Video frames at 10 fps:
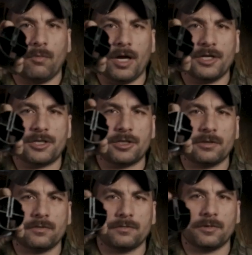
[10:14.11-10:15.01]
wedge
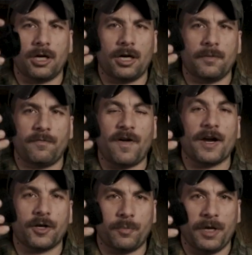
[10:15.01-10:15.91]

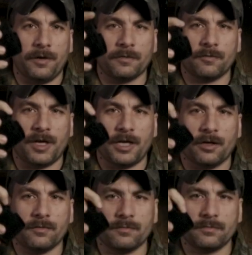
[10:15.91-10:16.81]
firing pin right
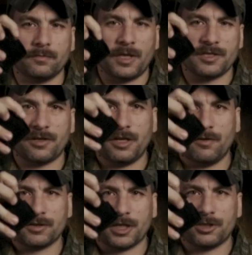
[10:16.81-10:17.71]
here. Basically, it
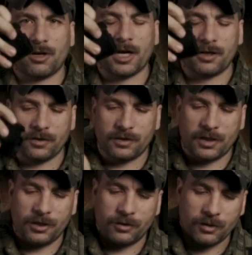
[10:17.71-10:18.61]
looks like a triangle that
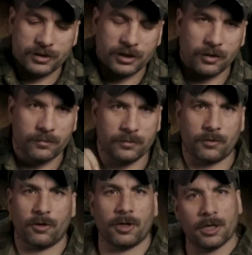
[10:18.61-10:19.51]
they do it right there. I'll
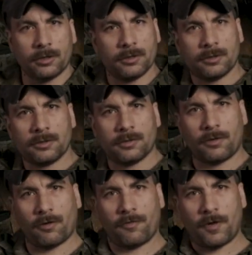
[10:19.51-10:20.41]
throw
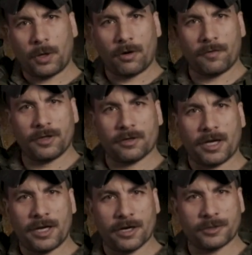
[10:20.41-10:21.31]
a photo of it
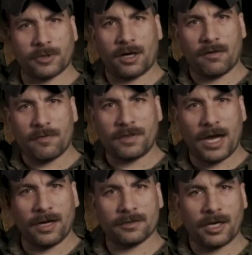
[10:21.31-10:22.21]
right here because we all love
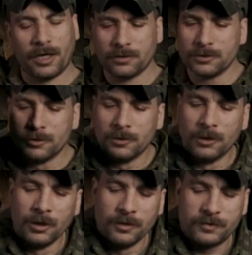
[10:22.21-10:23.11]
that, right?
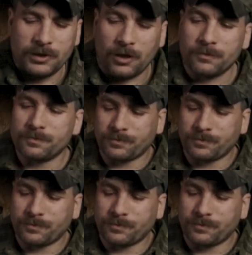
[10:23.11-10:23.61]
So